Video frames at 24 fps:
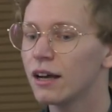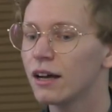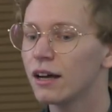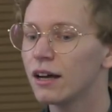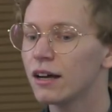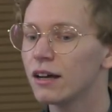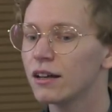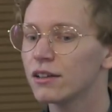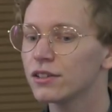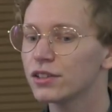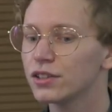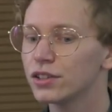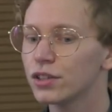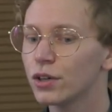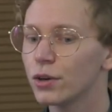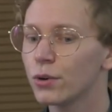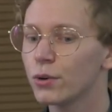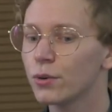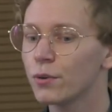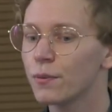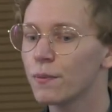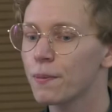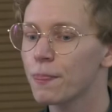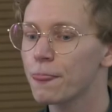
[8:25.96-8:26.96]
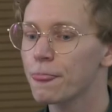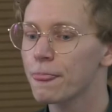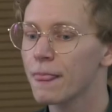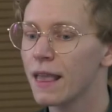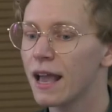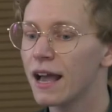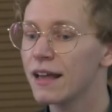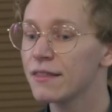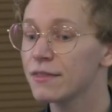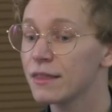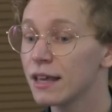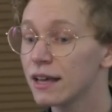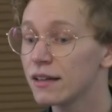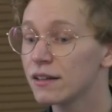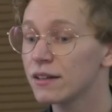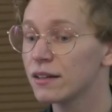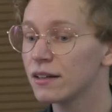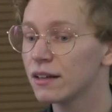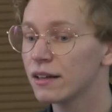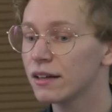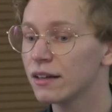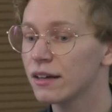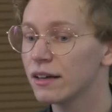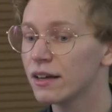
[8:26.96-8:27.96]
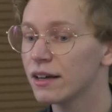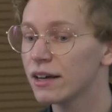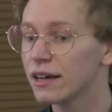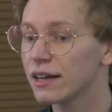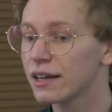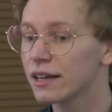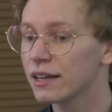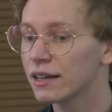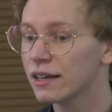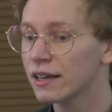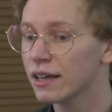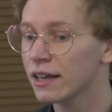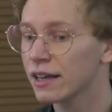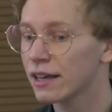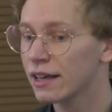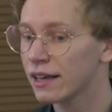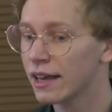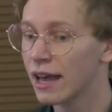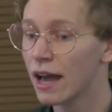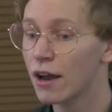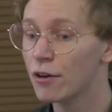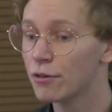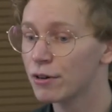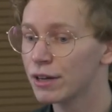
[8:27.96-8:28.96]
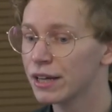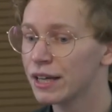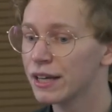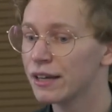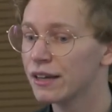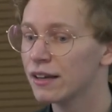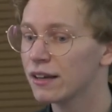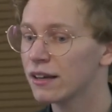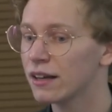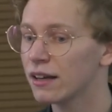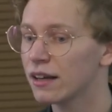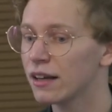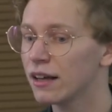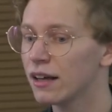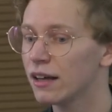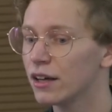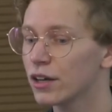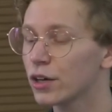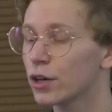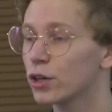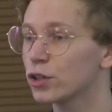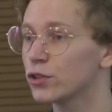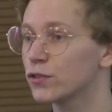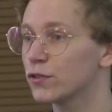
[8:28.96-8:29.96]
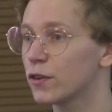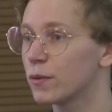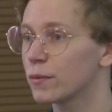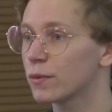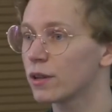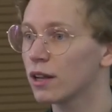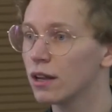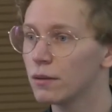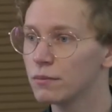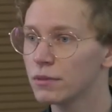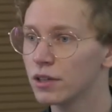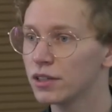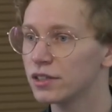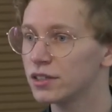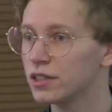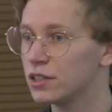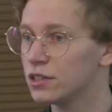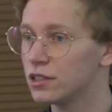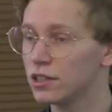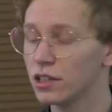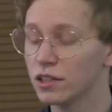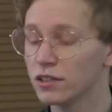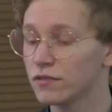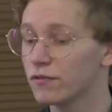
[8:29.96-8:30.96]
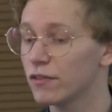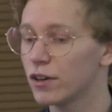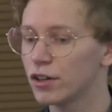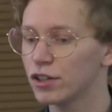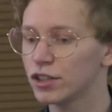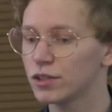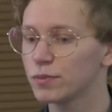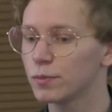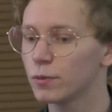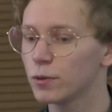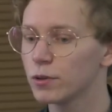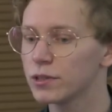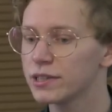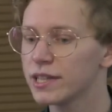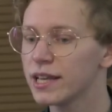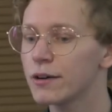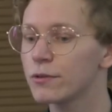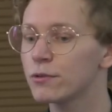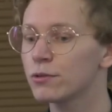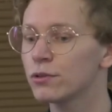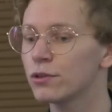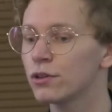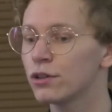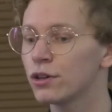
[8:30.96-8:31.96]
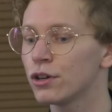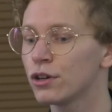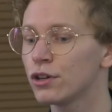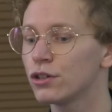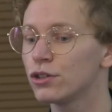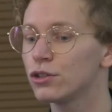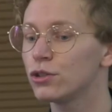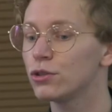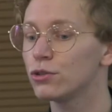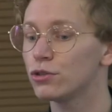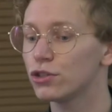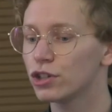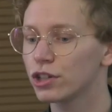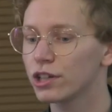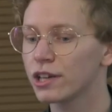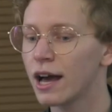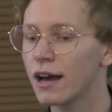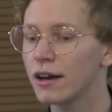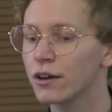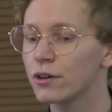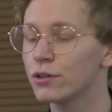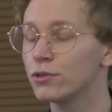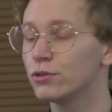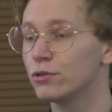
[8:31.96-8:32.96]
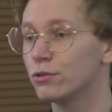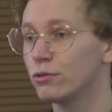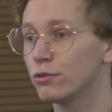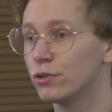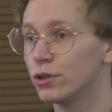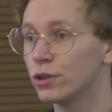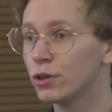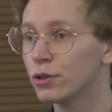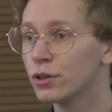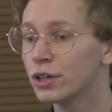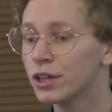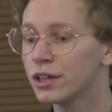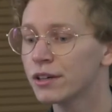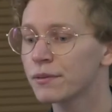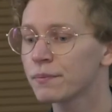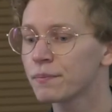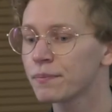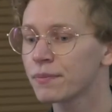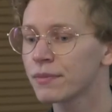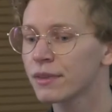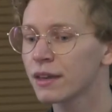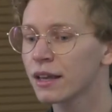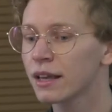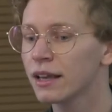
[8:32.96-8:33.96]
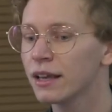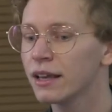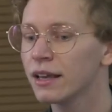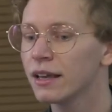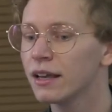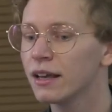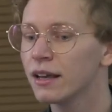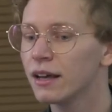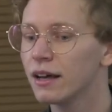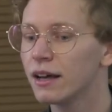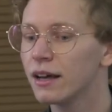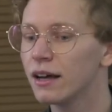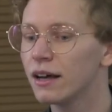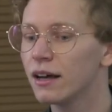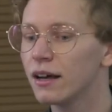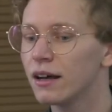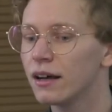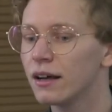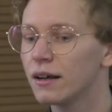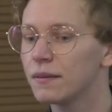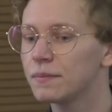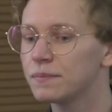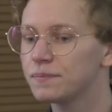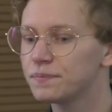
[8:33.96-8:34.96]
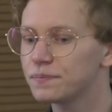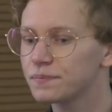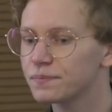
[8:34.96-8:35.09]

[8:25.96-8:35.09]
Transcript: Uh, so, and then uh, Carrie uh, goes from Columbia City, a very small town, to Chicago, to New York. Uh,